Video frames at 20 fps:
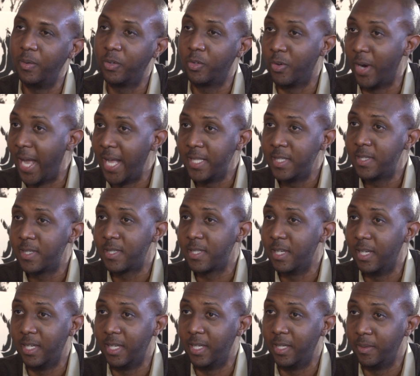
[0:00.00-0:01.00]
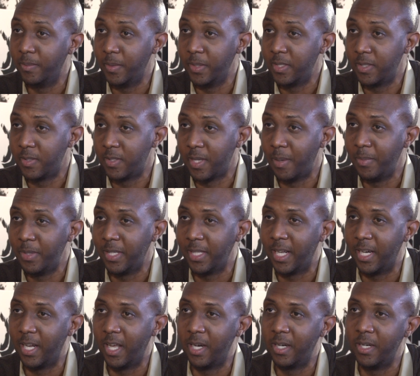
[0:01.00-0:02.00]
grants, it's something
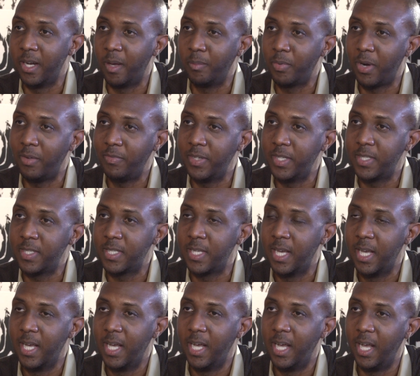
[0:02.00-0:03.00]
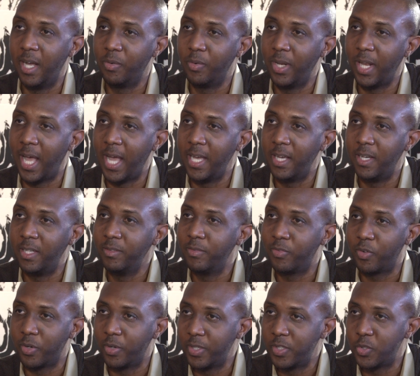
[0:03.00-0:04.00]
that a lot of nonprofits rely on
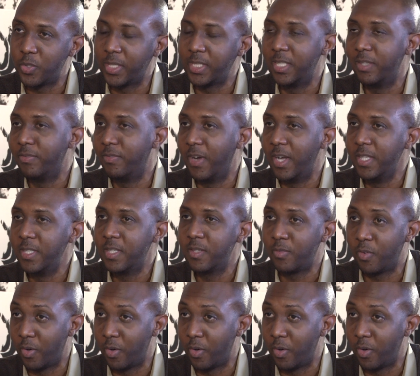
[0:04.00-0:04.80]
for restricted funds,